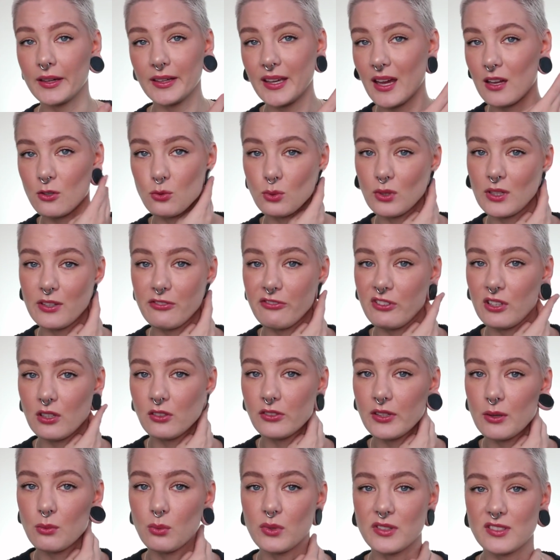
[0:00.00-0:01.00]
I can't really
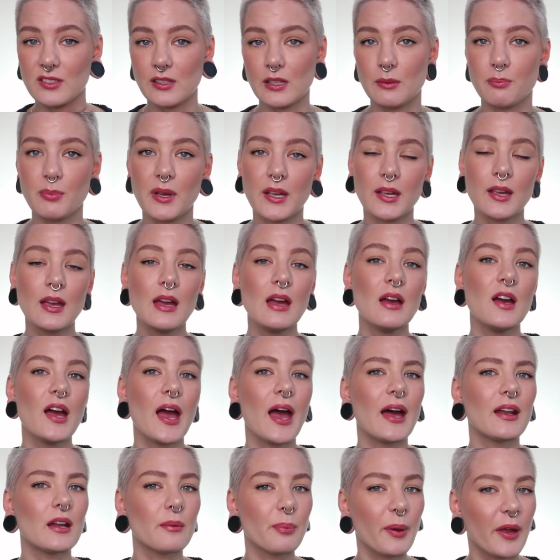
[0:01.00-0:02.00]
feel them when sleeping,
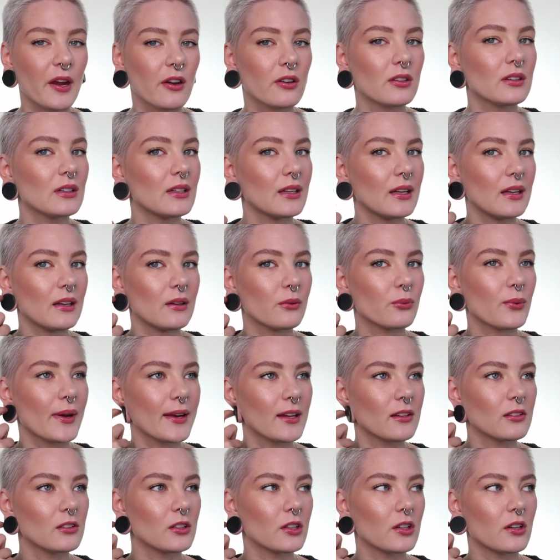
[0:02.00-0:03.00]
and apparently
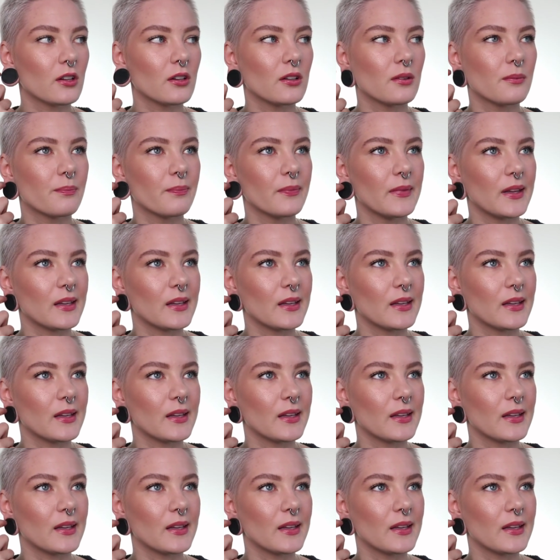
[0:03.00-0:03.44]
regular